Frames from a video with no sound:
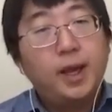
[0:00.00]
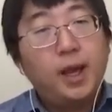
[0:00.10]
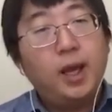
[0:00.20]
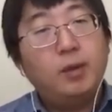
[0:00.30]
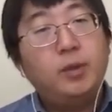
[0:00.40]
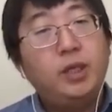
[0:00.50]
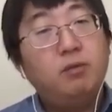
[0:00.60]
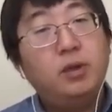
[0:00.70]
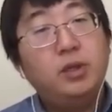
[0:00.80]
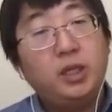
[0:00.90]
And
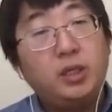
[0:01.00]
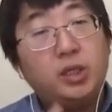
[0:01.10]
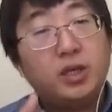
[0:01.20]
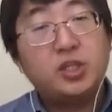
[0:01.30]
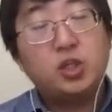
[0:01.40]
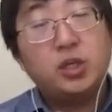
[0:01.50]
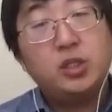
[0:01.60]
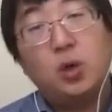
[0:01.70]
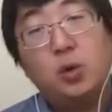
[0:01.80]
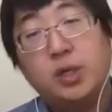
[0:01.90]
even ERC20
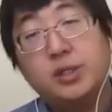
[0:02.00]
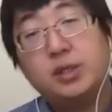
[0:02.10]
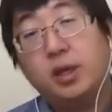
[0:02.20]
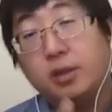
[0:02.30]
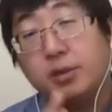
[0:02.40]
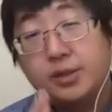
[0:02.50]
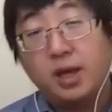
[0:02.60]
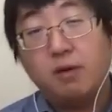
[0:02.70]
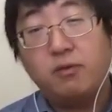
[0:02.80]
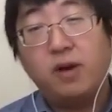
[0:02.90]
tokens in
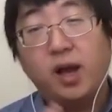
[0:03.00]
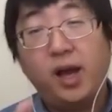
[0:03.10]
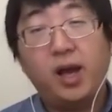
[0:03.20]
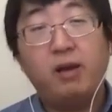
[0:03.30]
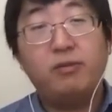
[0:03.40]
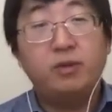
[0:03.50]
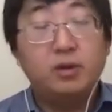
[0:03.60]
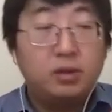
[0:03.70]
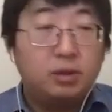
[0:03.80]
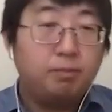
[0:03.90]
themselves have
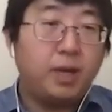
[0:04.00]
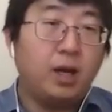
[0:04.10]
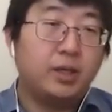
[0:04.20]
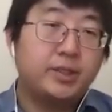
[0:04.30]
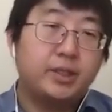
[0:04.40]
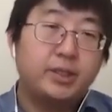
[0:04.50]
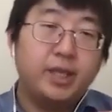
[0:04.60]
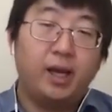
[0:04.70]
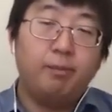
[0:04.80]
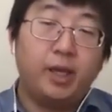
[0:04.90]
bugs
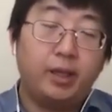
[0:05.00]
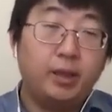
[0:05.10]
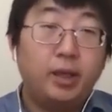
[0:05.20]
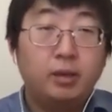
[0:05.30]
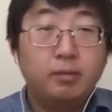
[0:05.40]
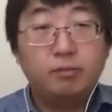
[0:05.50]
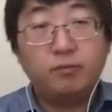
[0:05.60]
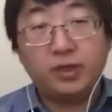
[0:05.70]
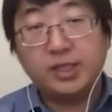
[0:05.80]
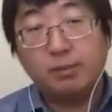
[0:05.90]
that may, for
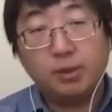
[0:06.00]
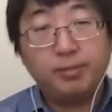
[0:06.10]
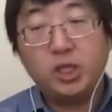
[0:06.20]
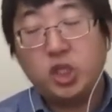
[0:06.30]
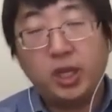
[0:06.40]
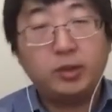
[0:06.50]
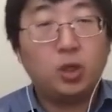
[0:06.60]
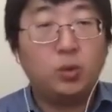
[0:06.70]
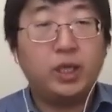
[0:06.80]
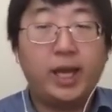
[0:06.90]
example, the main chain
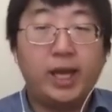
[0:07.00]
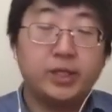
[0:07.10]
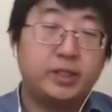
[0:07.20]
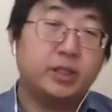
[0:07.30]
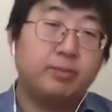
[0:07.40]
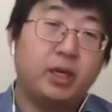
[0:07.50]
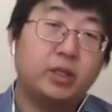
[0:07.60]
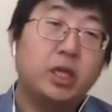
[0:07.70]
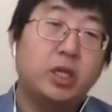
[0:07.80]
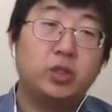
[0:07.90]
token has this bug,
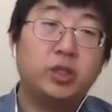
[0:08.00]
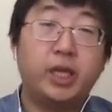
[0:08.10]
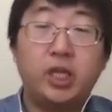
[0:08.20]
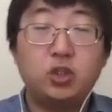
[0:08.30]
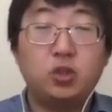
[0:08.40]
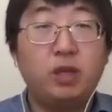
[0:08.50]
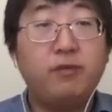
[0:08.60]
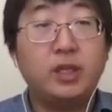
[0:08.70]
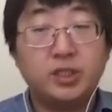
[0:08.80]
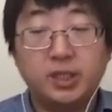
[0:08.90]
so they can issue
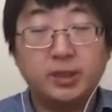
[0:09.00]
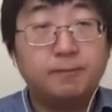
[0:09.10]
infinitely.